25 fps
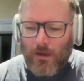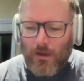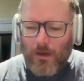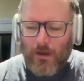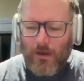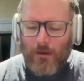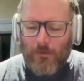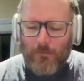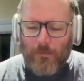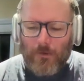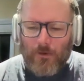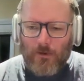
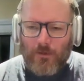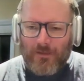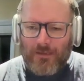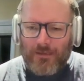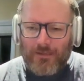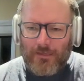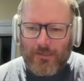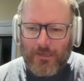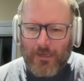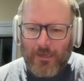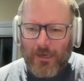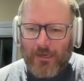But on
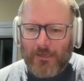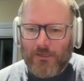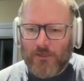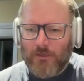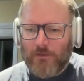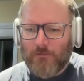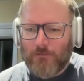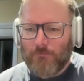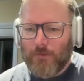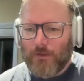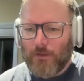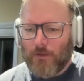this
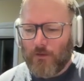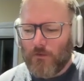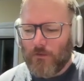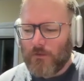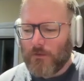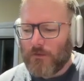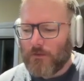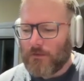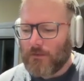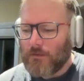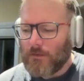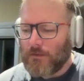occasion,
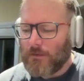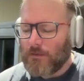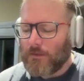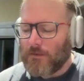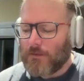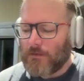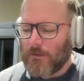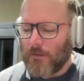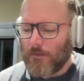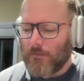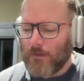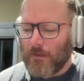because
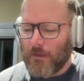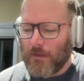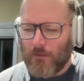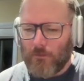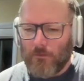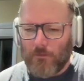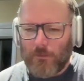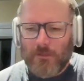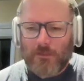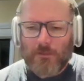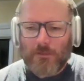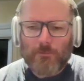it's something a
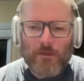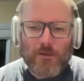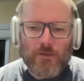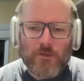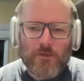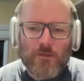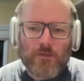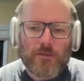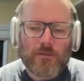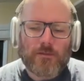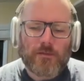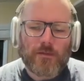little bit
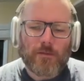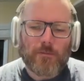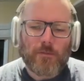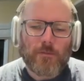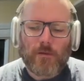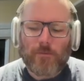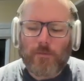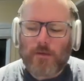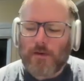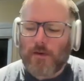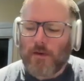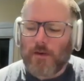special and
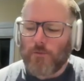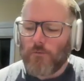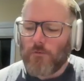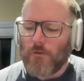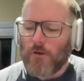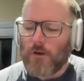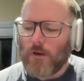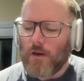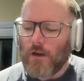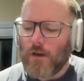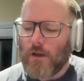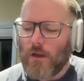something a bit
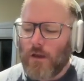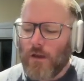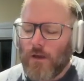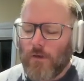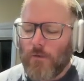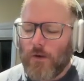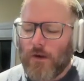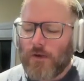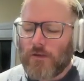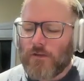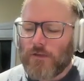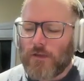different,
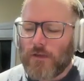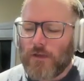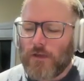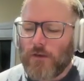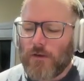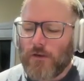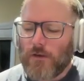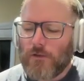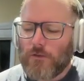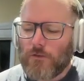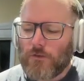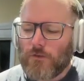we're actually
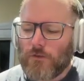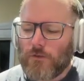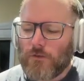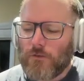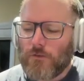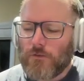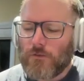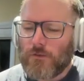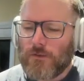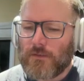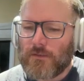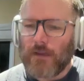going
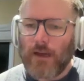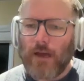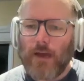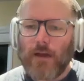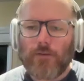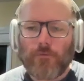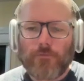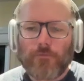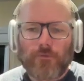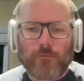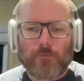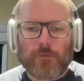to
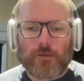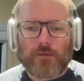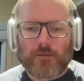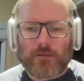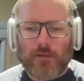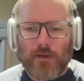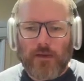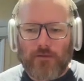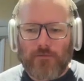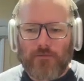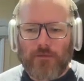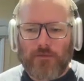start from the
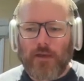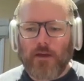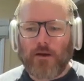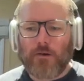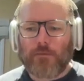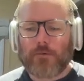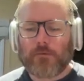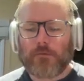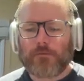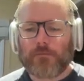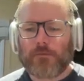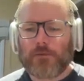start of the
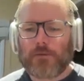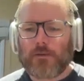album.